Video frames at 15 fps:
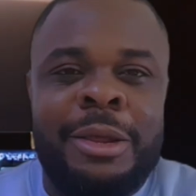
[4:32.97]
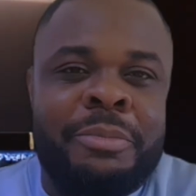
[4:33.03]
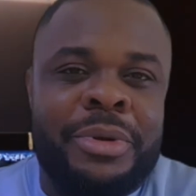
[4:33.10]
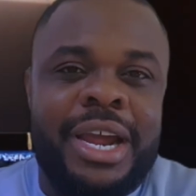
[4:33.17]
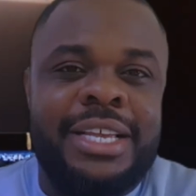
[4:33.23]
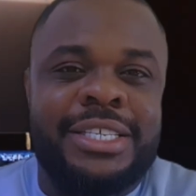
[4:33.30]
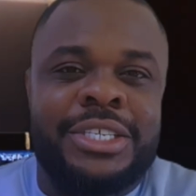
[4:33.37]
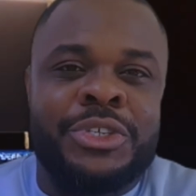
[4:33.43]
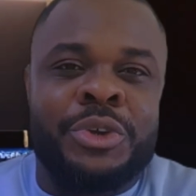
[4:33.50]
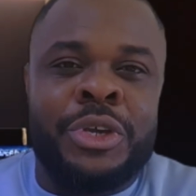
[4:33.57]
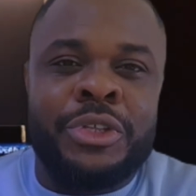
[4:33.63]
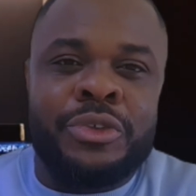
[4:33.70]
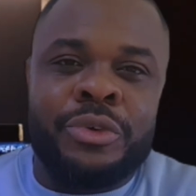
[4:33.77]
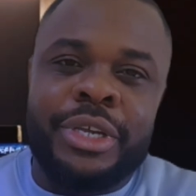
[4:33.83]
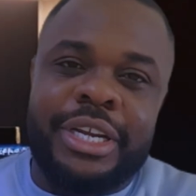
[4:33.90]
the price is
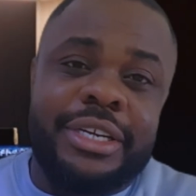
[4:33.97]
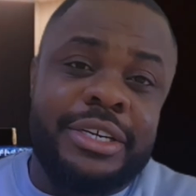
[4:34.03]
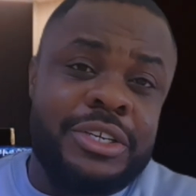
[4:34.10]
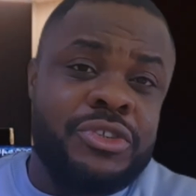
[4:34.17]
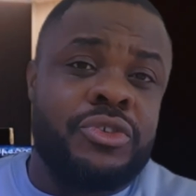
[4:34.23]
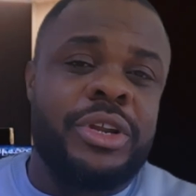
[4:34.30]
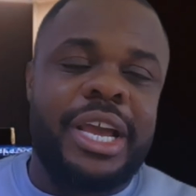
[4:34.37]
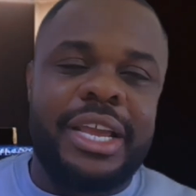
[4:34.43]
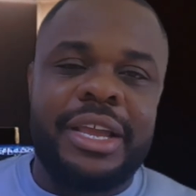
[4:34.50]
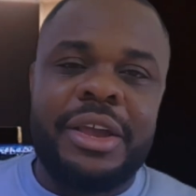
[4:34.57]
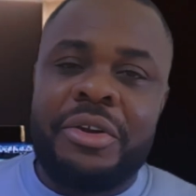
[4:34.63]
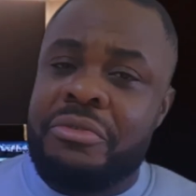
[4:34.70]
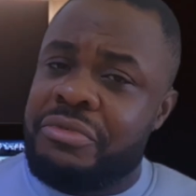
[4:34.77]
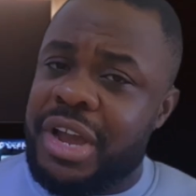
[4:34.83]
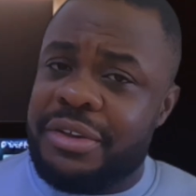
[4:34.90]
going to increase to like
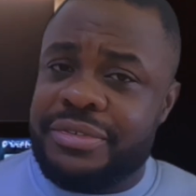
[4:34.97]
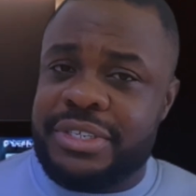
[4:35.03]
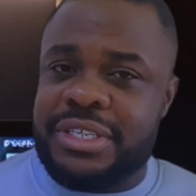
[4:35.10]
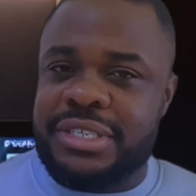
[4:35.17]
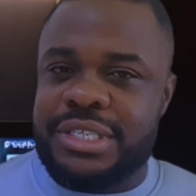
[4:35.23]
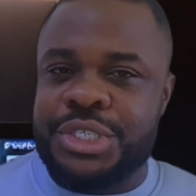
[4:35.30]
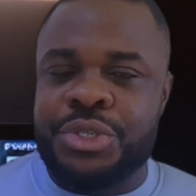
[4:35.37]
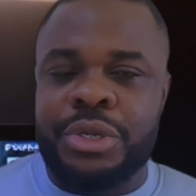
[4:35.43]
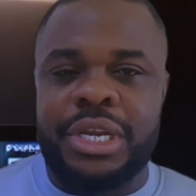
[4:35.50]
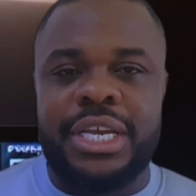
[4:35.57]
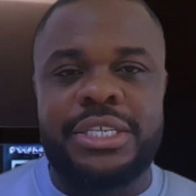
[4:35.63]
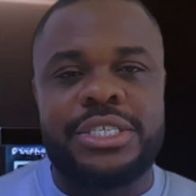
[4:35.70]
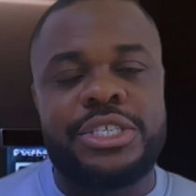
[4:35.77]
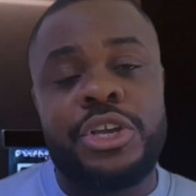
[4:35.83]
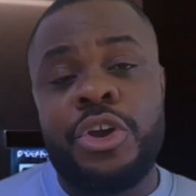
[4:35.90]

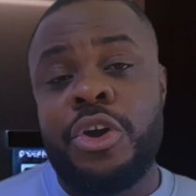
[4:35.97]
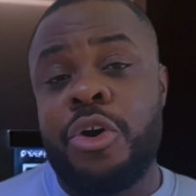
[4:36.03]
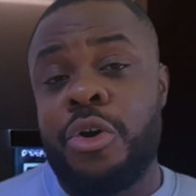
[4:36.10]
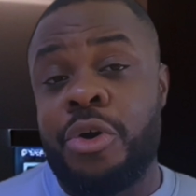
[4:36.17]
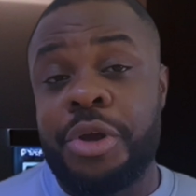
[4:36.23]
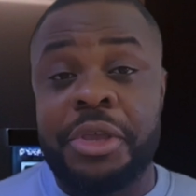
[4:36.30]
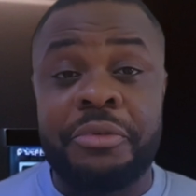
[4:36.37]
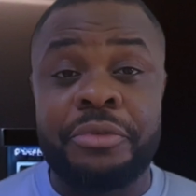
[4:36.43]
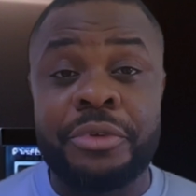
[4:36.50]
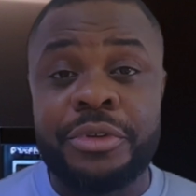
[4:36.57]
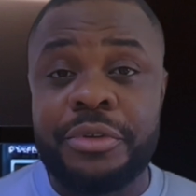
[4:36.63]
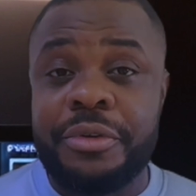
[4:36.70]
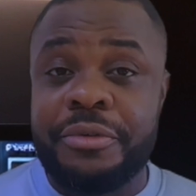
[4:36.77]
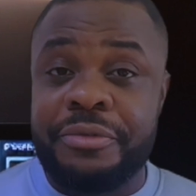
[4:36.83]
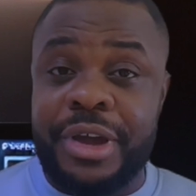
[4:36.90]
$560 or
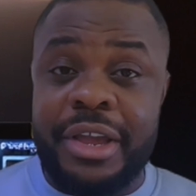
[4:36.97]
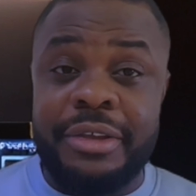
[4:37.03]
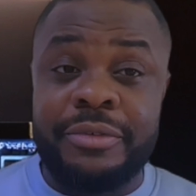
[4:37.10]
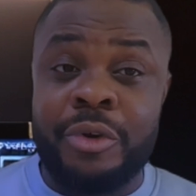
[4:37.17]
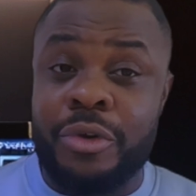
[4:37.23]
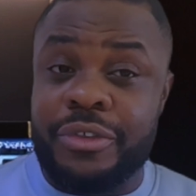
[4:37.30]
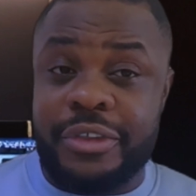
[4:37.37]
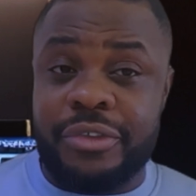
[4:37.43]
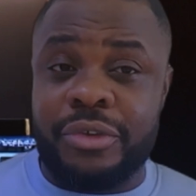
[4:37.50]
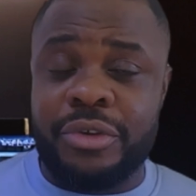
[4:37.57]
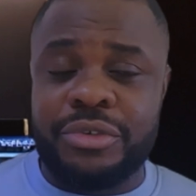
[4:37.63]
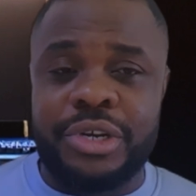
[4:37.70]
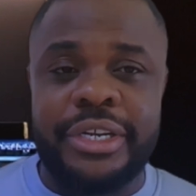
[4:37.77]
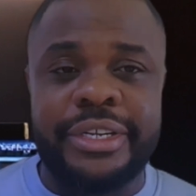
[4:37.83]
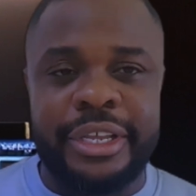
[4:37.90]
even $500 or
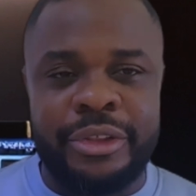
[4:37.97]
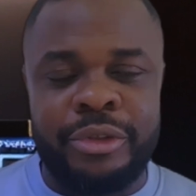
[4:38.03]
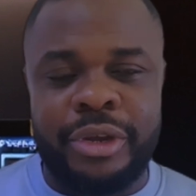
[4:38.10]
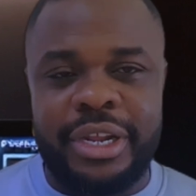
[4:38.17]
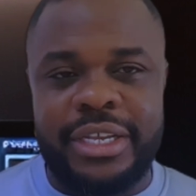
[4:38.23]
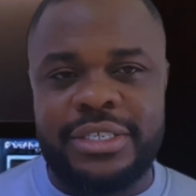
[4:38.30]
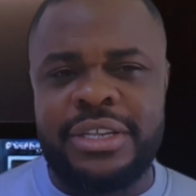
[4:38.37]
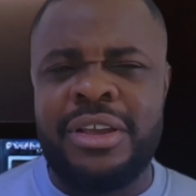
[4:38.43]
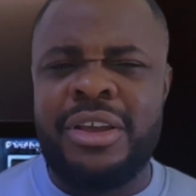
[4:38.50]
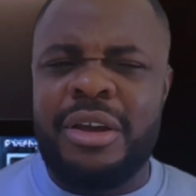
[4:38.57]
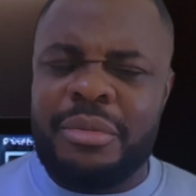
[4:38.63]
$600.